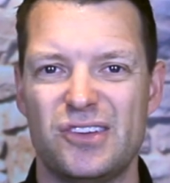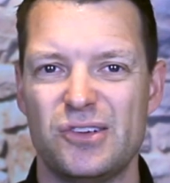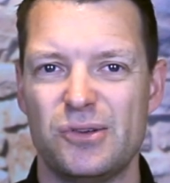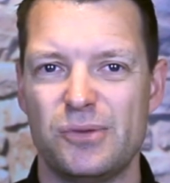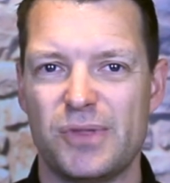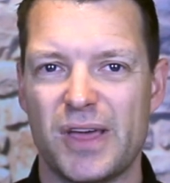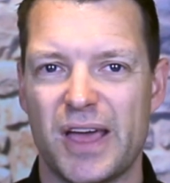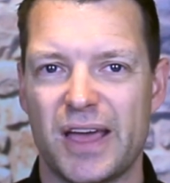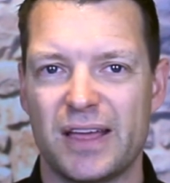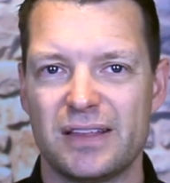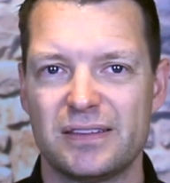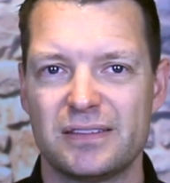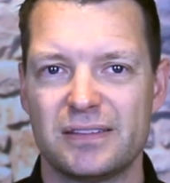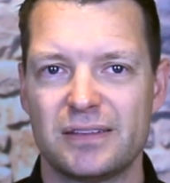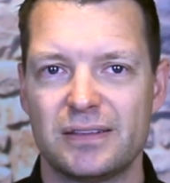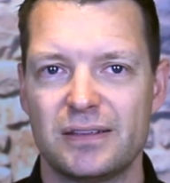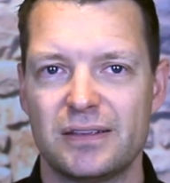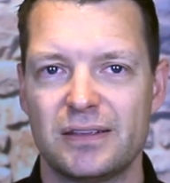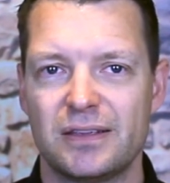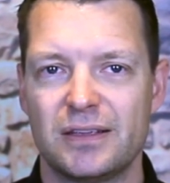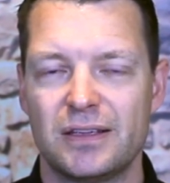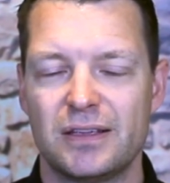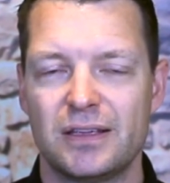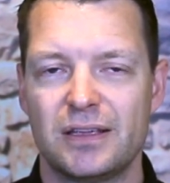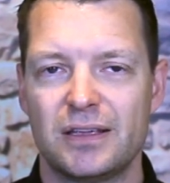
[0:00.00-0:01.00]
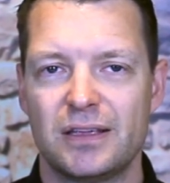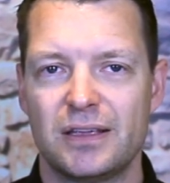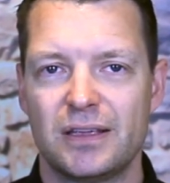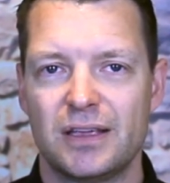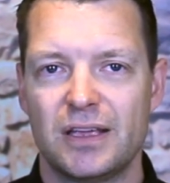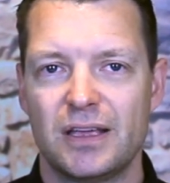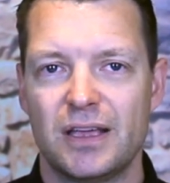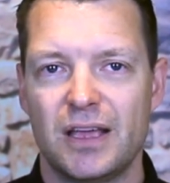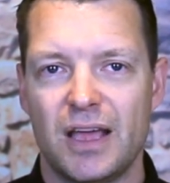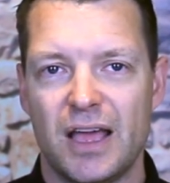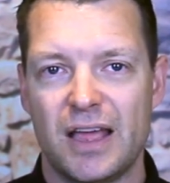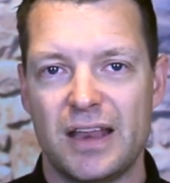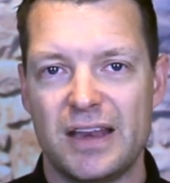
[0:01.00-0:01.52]
do that.
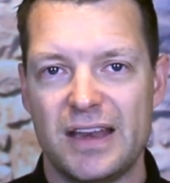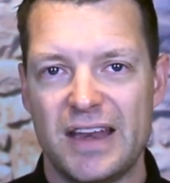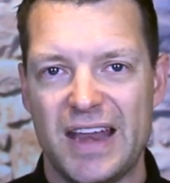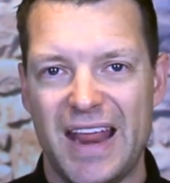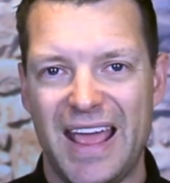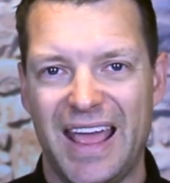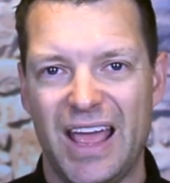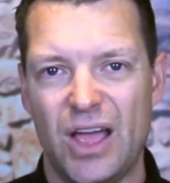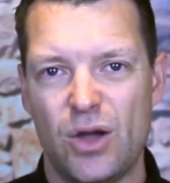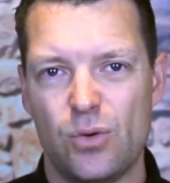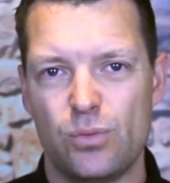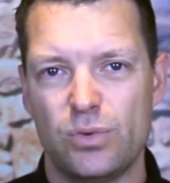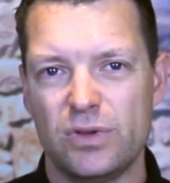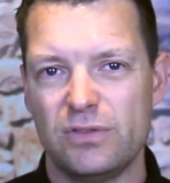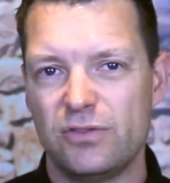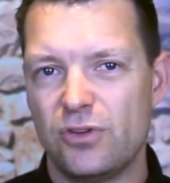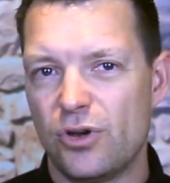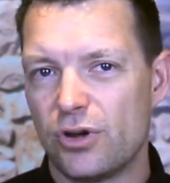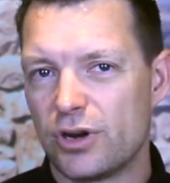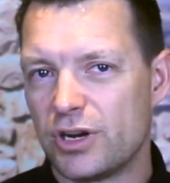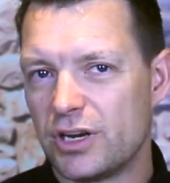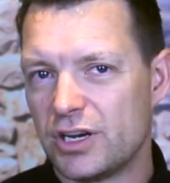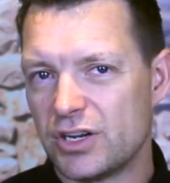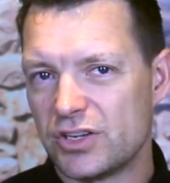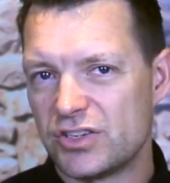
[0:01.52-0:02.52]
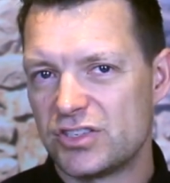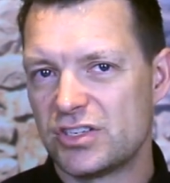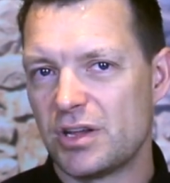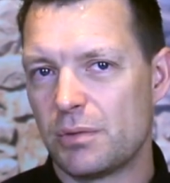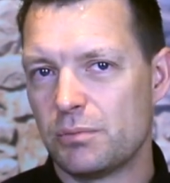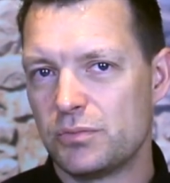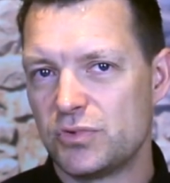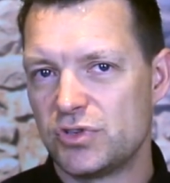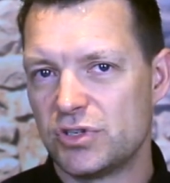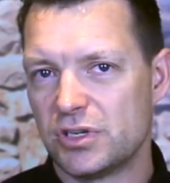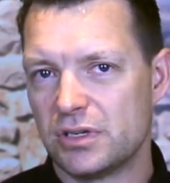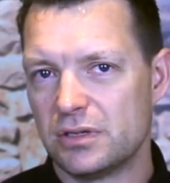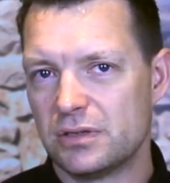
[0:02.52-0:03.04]
And now we've got an
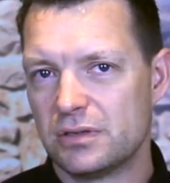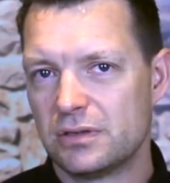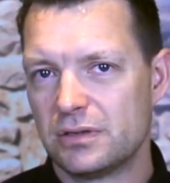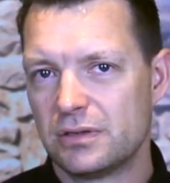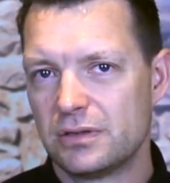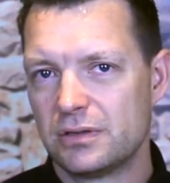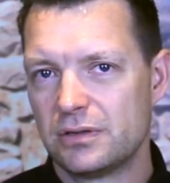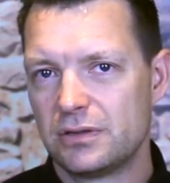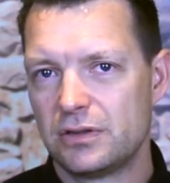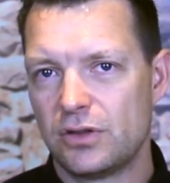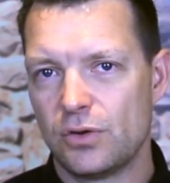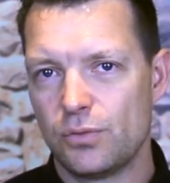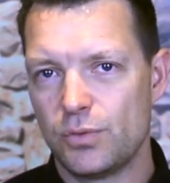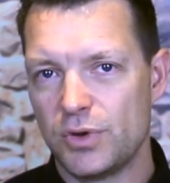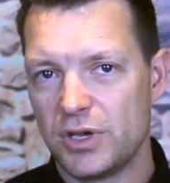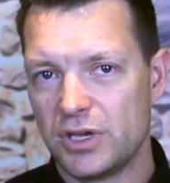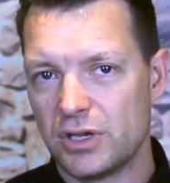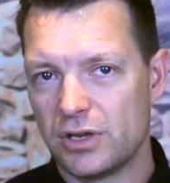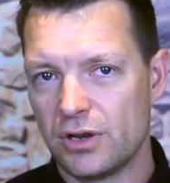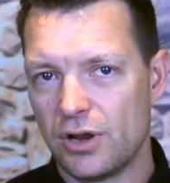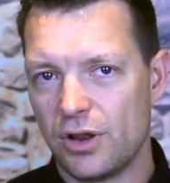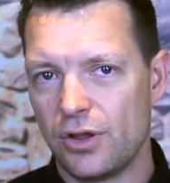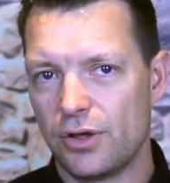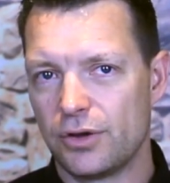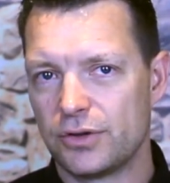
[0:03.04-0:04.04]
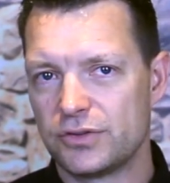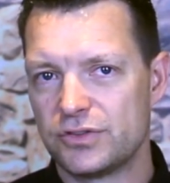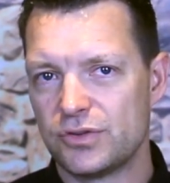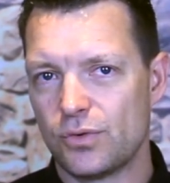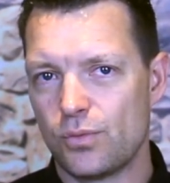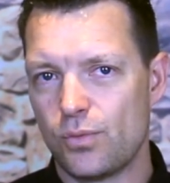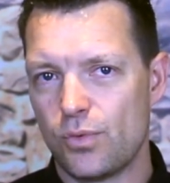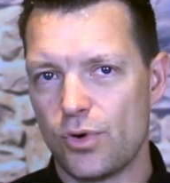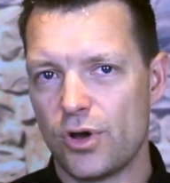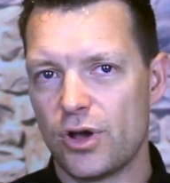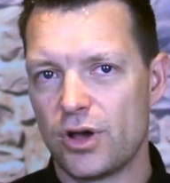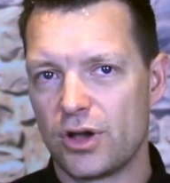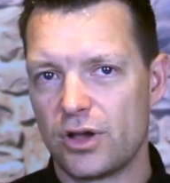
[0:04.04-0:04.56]
assumption that we can look to
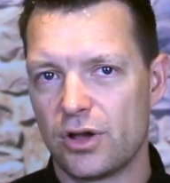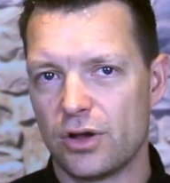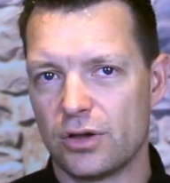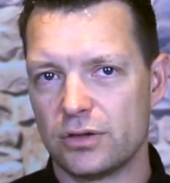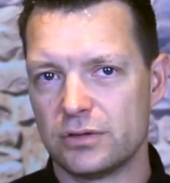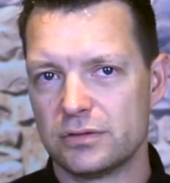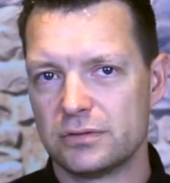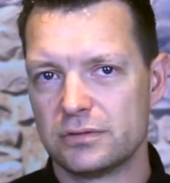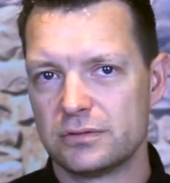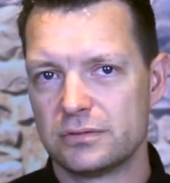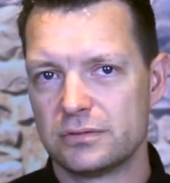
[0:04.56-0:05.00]
work on.